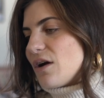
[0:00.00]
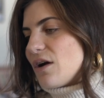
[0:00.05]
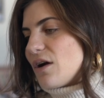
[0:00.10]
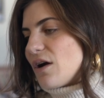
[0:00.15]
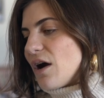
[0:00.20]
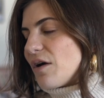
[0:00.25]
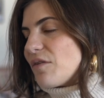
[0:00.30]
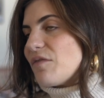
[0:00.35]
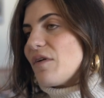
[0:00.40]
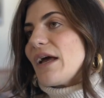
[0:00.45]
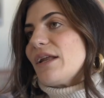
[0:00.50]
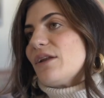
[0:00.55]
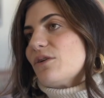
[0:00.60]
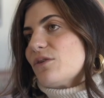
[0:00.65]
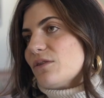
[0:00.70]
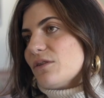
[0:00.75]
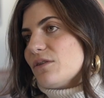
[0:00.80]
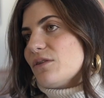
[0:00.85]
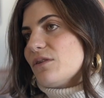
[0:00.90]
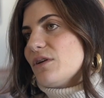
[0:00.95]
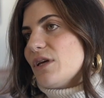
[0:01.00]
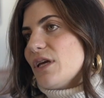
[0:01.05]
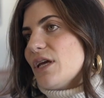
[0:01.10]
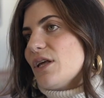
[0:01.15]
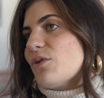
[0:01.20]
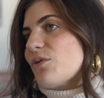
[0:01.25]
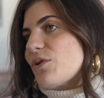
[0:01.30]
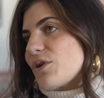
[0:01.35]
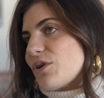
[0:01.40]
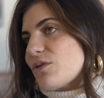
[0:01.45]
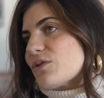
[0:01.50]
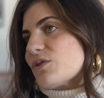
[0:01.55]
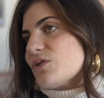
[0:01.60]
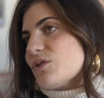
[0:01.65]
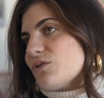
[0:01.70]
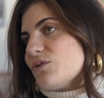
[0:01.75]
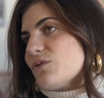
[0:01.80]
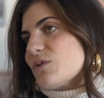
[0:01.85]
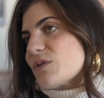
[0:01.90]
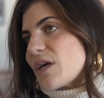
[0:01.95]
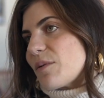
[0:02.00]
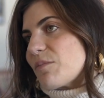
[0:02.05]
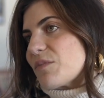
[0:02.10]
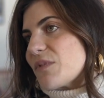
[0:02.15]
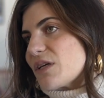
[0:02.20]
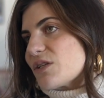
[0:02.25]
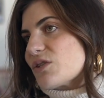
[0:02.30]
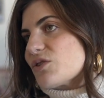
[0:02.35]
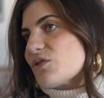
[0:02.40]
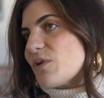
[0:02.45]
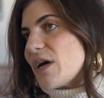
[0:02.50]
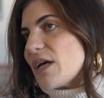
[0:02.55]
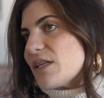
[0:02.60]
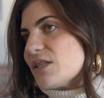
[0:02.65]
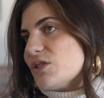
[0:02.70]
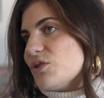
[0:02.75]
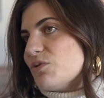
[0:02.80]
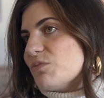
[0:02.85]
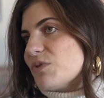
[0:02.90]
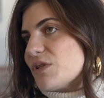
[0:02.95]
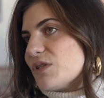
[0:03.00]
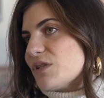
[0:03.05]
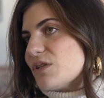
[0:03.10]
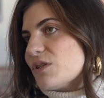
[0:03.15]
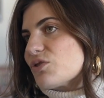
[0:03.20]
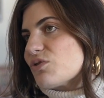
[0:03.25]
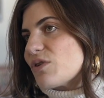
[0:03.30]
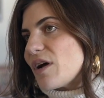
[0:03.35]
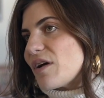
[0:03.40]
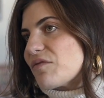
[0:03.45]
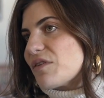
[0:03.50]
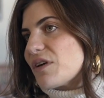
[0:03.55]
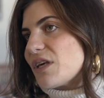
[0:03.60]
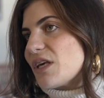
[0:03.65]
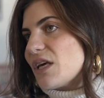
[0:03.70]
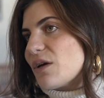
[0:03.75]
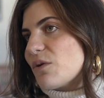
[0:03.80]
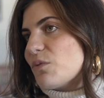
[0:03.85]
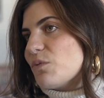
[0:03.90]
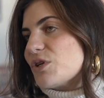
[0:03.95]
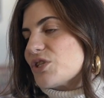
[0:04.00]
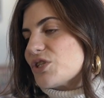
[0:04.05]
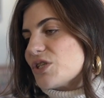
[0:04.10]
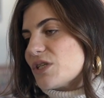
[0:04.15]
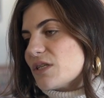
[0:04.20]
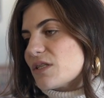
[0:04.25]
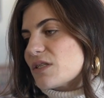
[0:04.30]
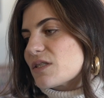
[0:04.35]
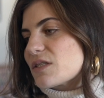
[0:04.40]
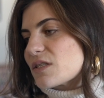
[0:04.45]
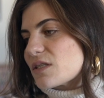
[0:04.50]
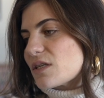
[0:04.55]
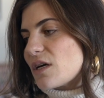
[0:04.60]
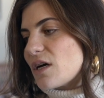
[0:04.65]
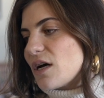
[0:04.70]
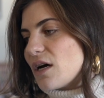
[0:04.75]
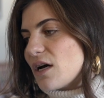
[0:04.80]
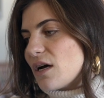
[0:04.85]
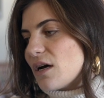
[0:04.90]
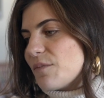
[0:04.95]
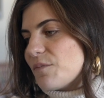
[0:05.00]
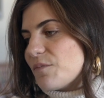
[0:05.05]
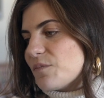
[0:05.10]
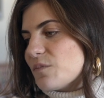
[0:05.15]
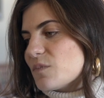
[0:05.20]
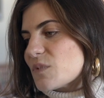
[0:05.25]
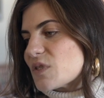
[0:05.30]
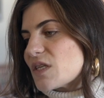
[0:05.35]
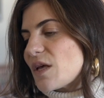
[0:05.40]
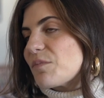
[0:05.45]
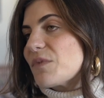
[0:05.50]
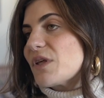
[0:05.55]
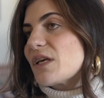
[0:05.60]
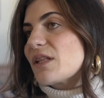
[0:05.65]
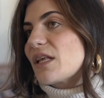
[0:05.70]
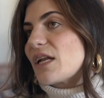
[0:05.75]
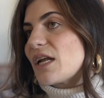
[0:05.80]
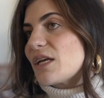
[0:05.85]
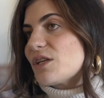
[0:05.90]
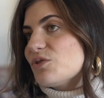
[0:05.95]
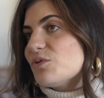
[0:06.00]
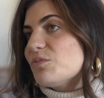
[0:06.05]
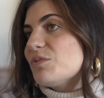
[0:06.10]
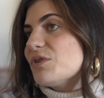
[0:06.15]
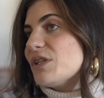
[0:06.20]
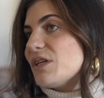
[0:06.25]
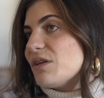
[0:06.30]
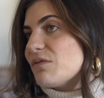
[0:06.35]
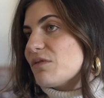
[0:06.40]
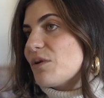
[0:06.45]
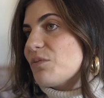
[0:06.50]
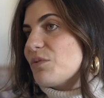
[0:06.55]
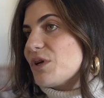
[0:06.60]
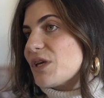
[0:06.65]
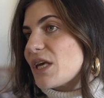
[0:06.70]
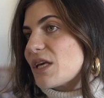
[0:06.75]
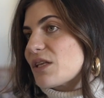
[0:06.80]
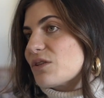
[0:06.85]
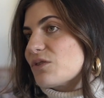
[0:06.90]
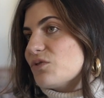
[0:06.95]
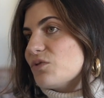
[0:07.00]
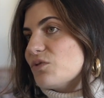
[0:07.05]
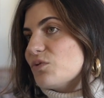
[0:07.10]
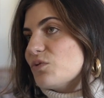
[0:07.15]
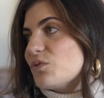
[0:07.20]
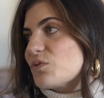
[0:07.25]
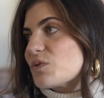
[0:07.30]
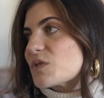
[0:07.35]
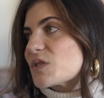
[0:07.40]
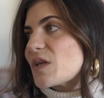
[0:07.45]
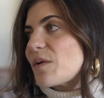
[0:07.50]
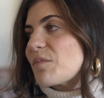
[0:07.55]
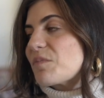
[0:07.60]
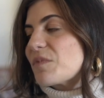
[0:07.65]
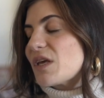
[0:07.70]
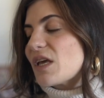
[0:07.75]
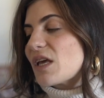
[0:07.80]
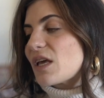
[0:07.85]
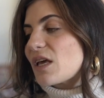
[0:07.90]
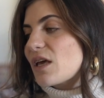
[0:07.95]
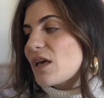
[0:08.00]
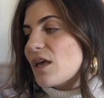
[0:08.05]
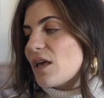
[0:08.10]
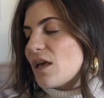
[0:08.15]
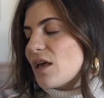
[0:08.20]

are vital in order to do something to end human trafficking, which is something that I do believe that we can do. Something